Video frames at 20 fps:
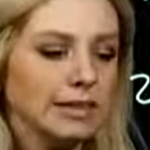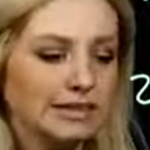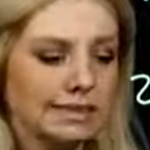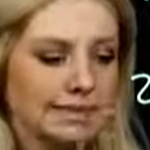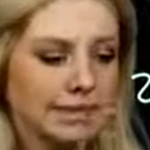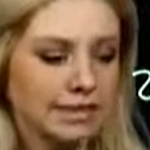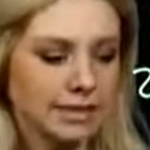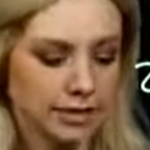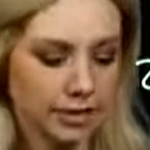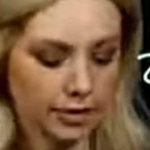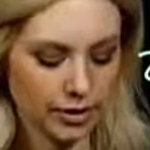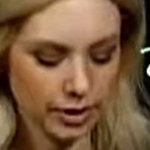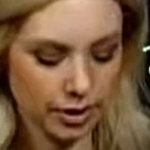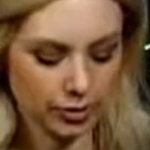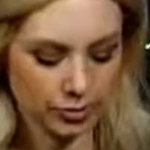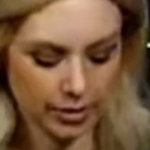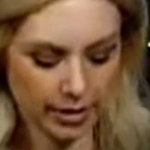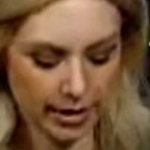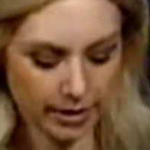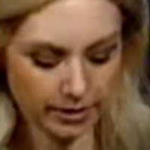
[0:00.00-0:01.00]
less than or equal
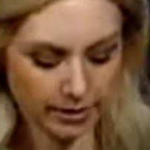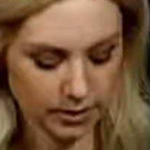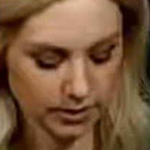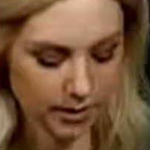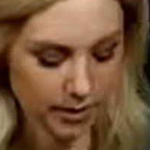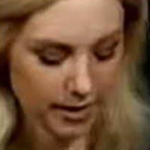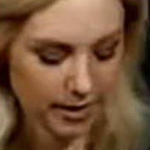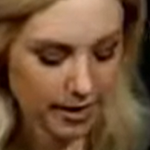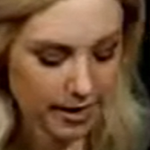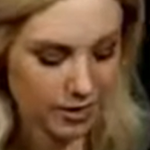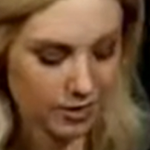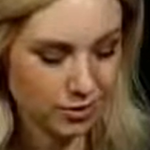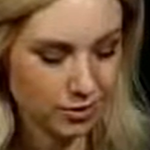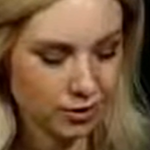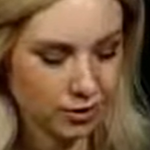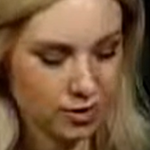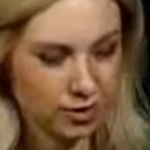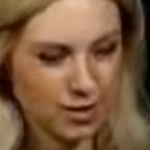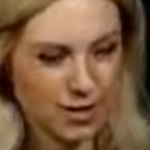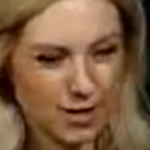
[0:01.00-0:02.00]
to x, but again,
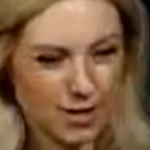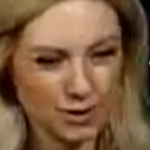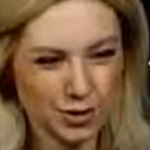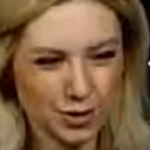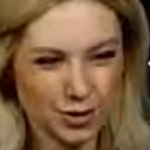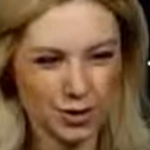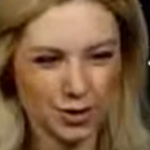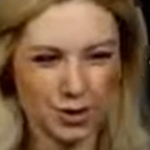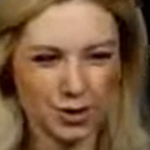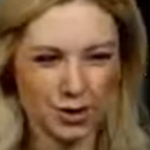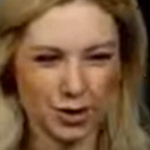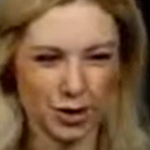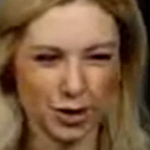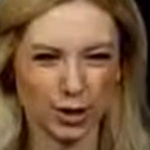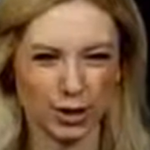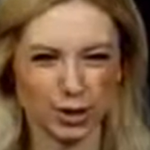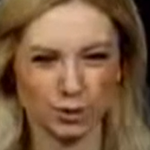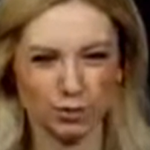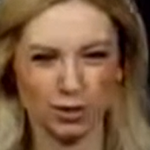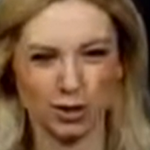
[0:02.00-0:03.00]
naturally we like
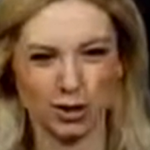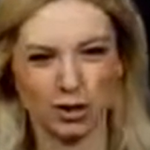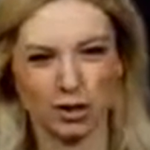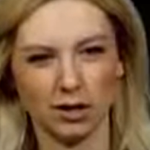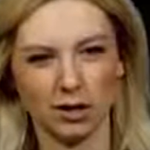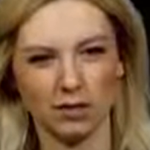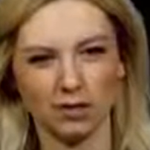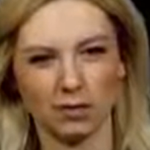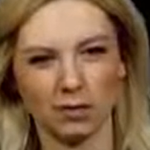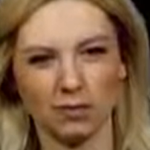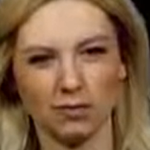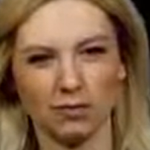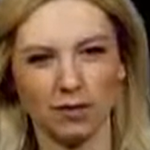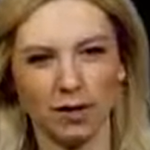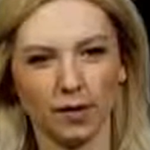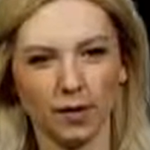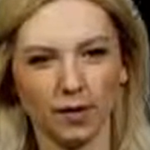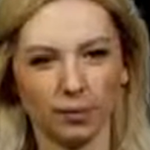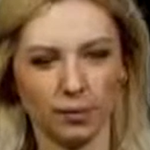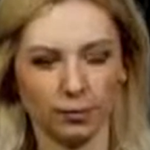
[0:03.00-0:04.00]
to read it with the
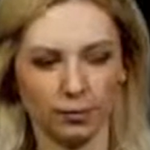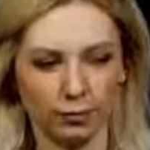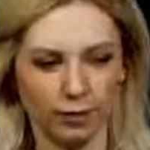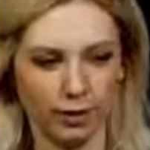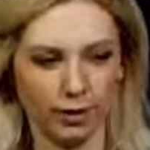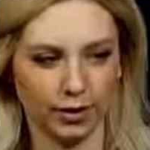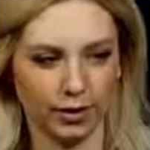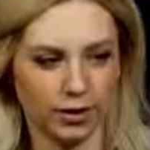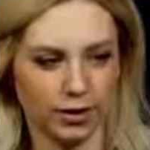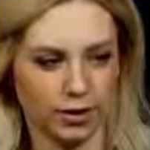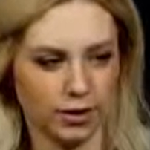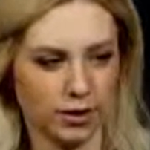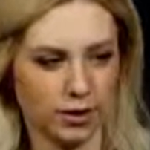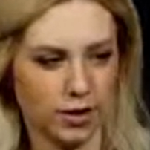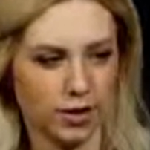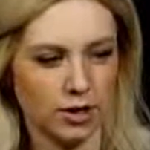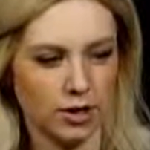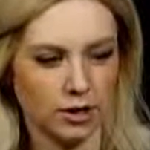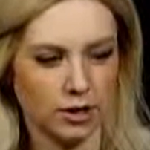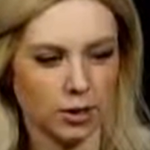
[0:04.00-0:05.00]
variable first.
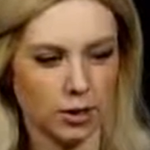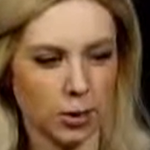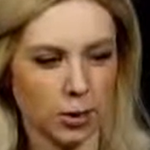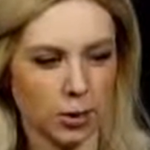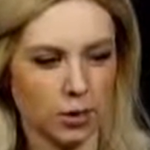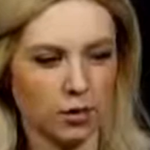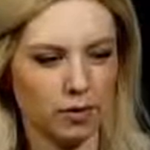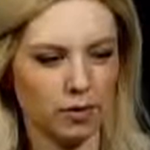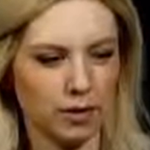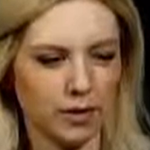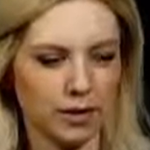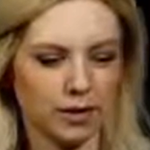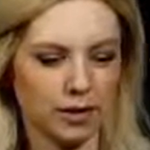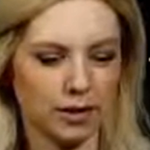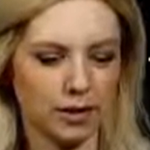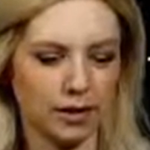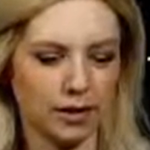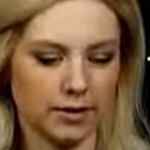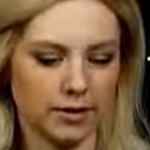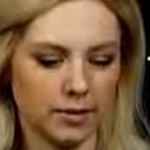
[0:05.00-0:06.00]
So equivalent to
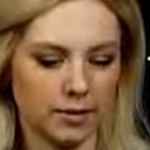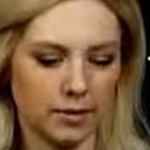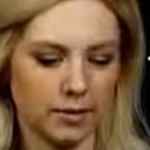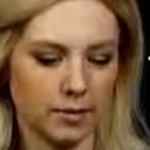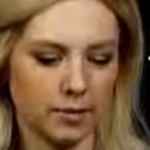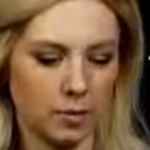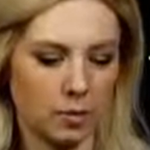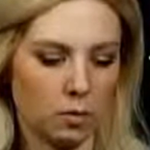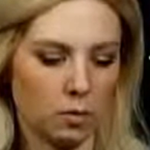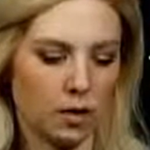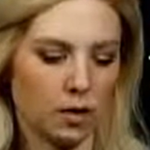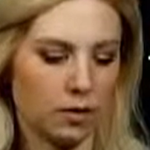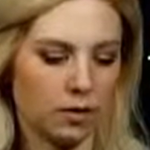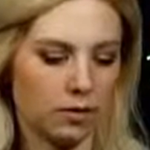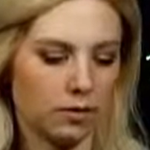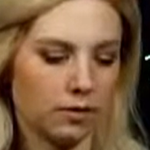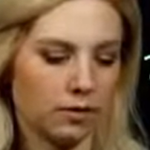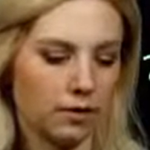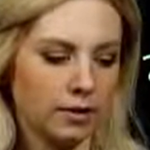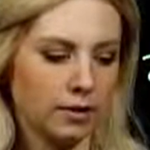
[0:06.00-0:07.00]
this is going to be what?
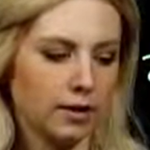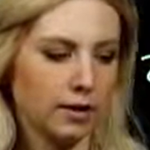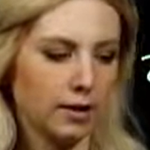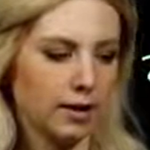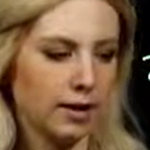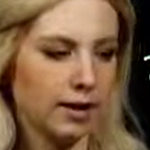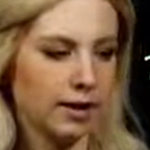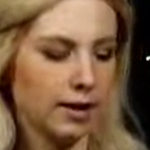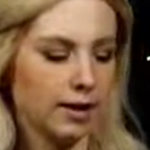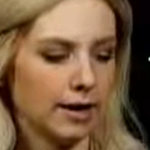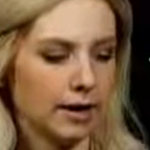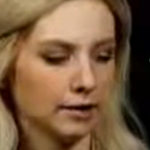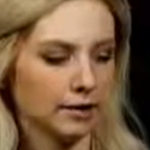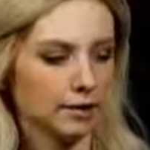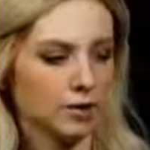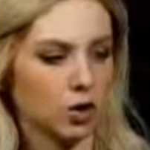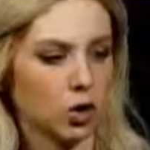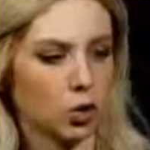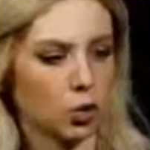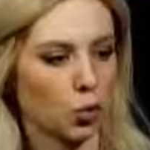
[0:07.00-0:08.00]

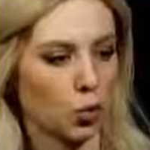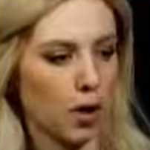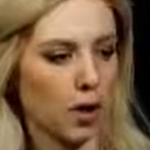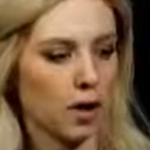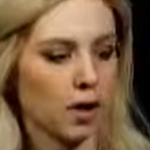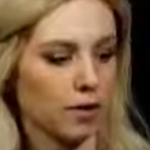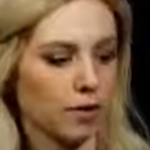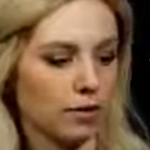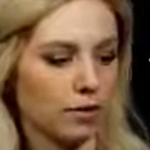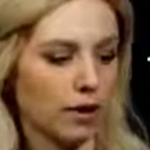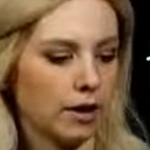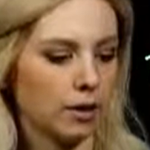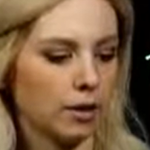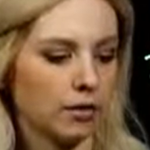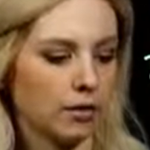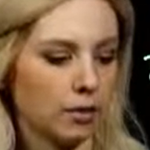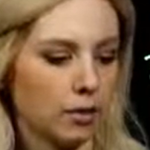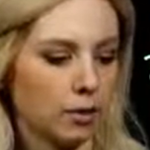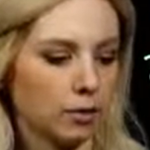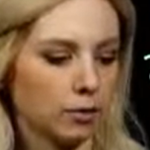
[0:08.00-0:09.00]
x greater than
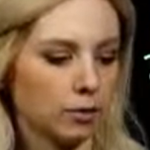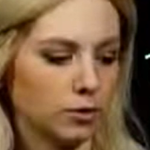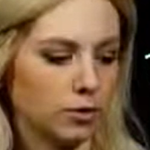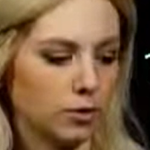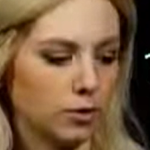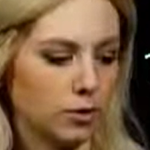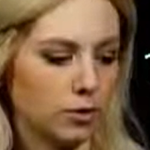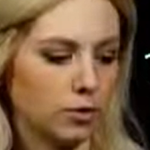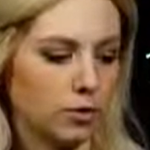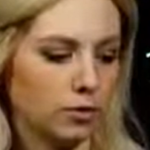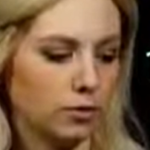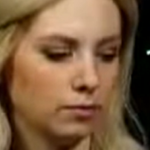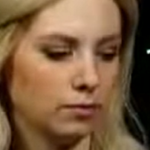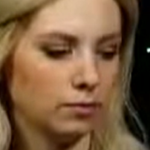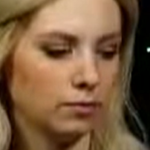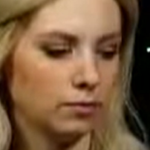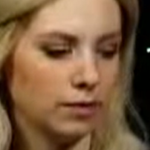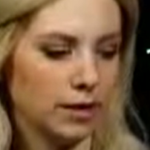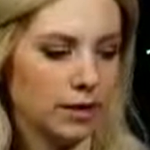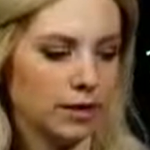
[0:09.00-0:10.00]
or equal to
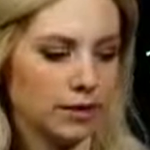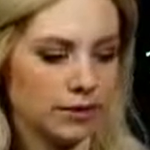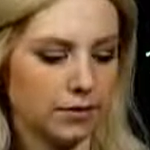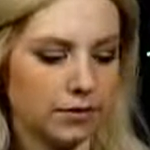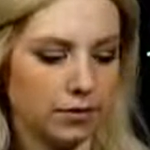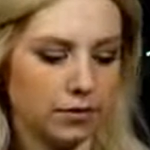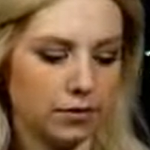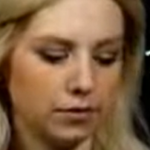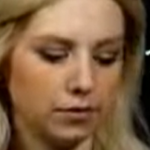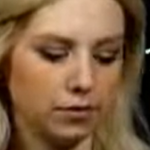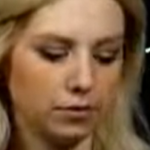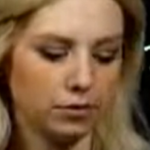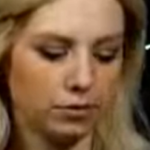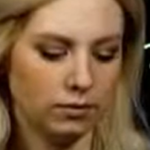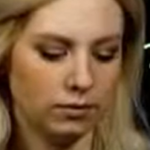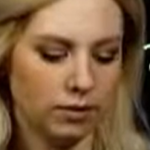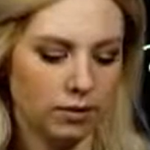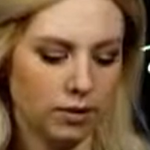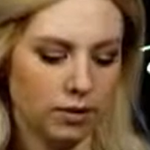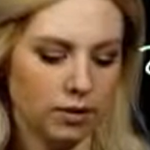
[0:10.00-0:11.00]
minus 2,
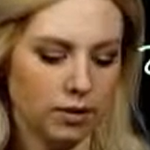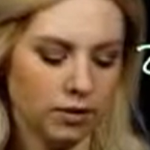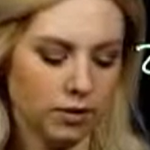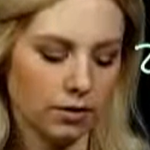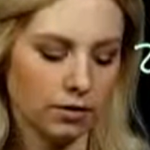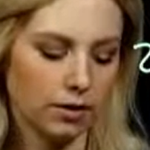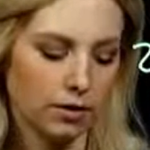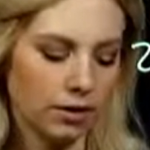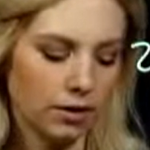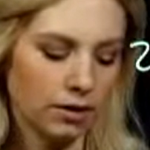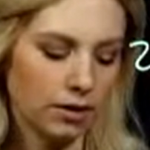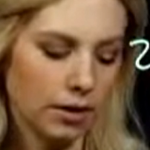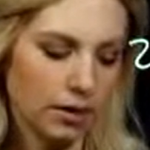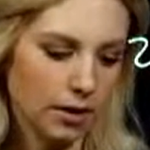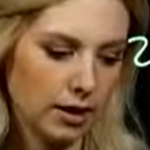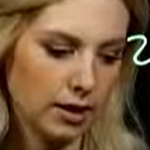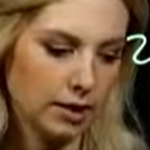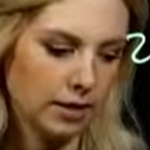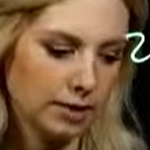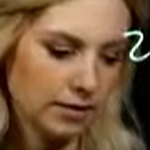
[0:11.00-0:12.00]
throwing it
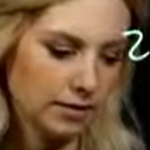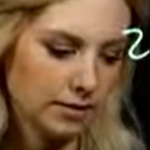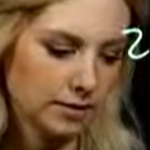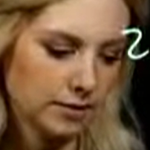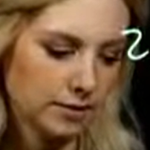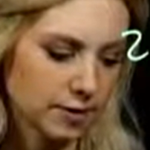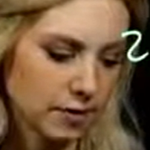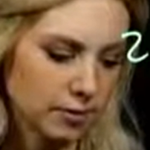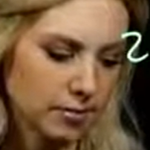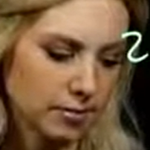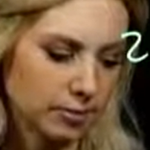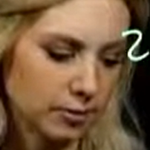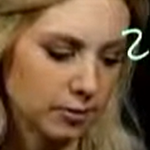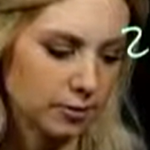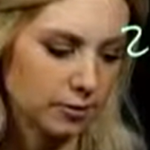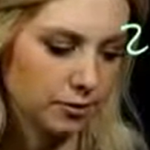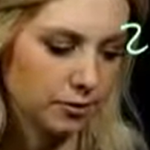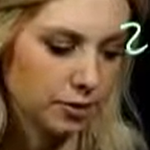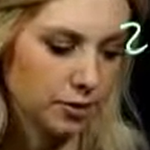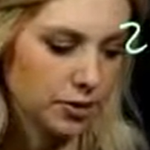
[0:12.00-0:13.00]
in that set builder
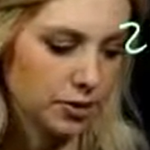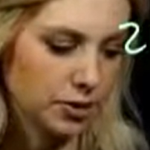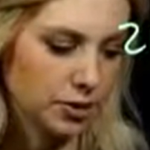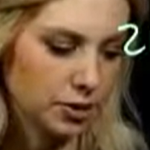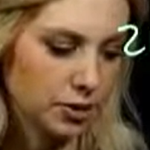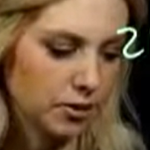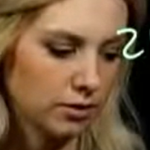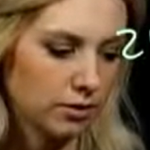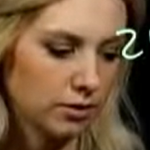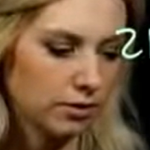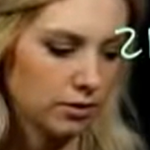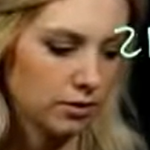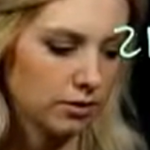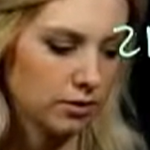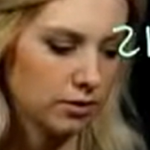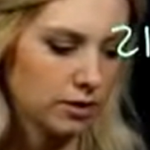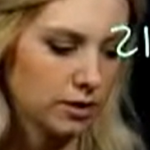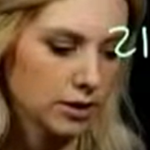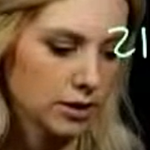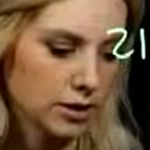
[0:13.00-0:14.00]
notation
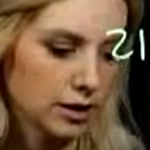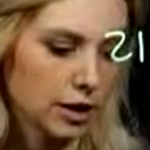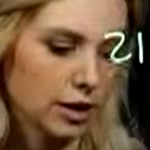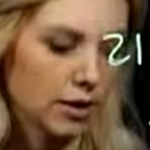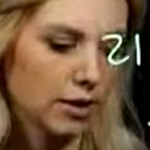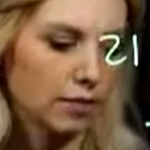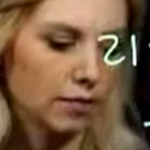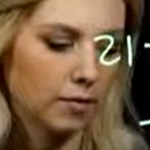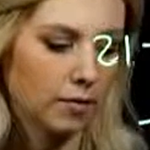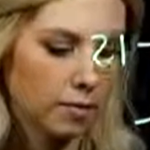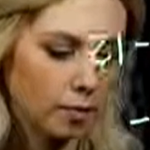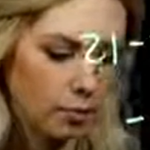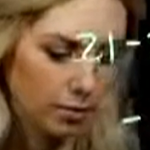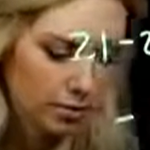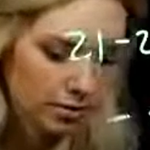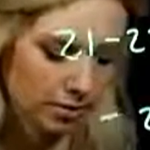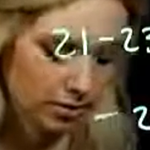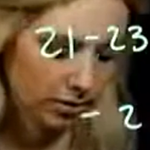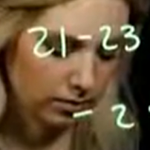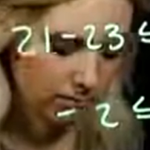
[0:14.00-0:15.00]
just to get comfortable
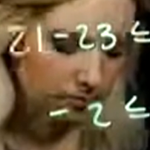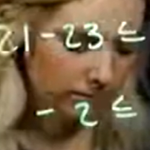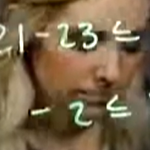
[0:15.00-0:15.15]
with it.